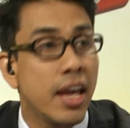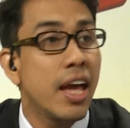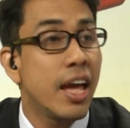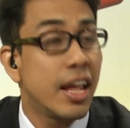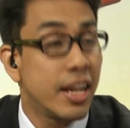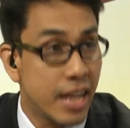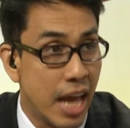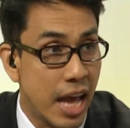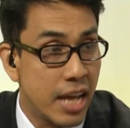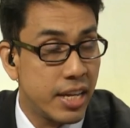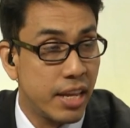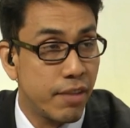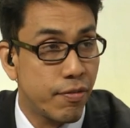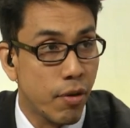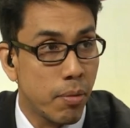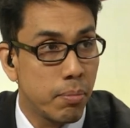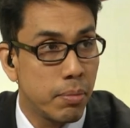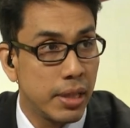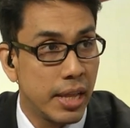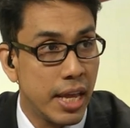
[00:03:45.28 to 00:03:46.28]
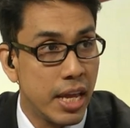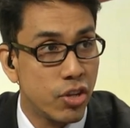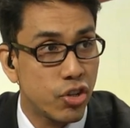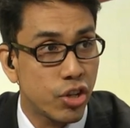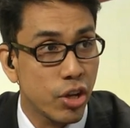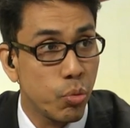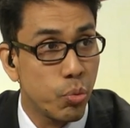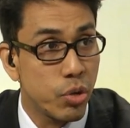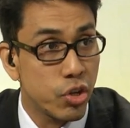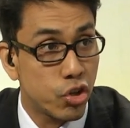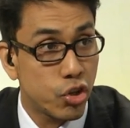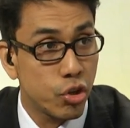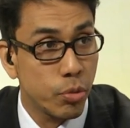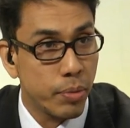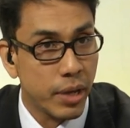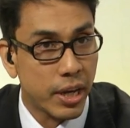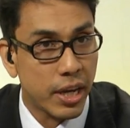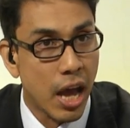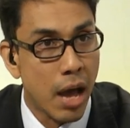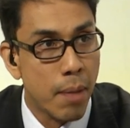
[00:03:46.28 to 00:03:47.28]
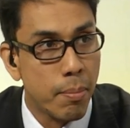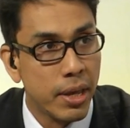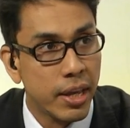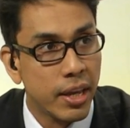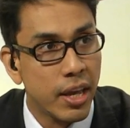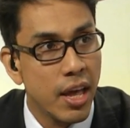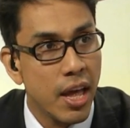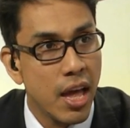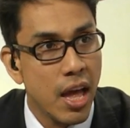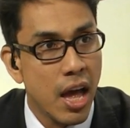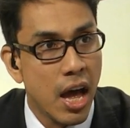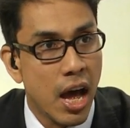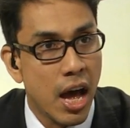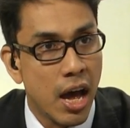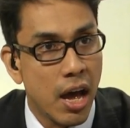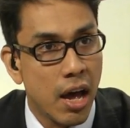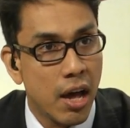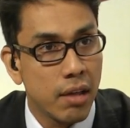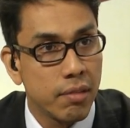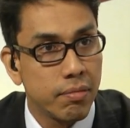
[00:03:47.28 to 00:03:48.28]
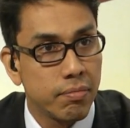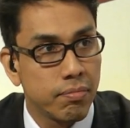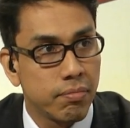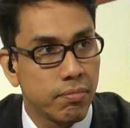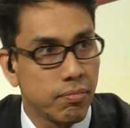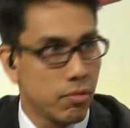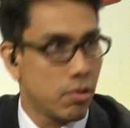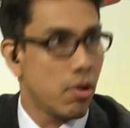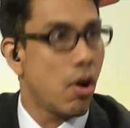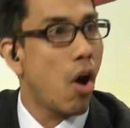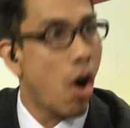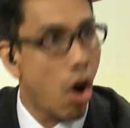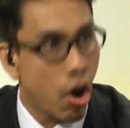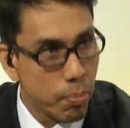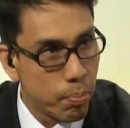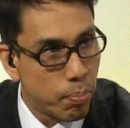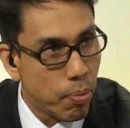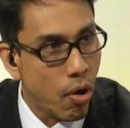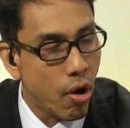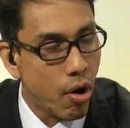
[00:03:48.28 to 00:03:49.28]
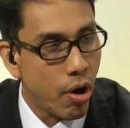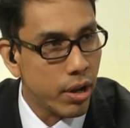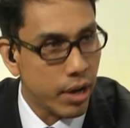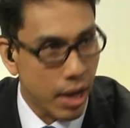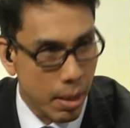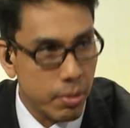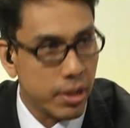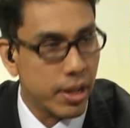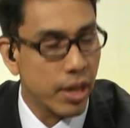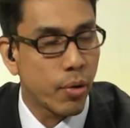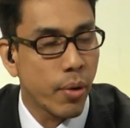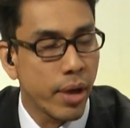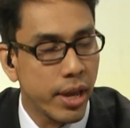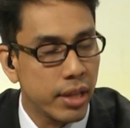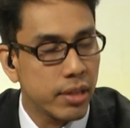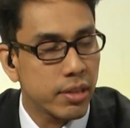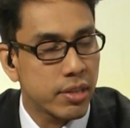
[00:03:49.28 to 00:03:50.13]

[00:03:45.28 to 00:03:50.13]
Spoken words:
Nadi from Malaysia, which should be coming on board. I mean, they're going to